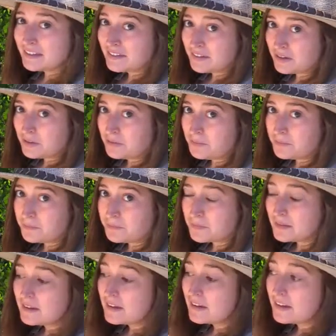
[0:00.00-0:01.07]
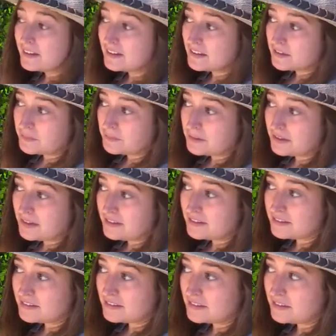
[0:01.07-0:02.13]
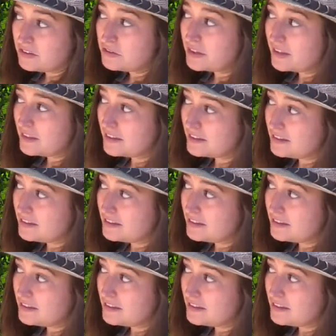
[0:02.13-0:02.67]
So another place you can get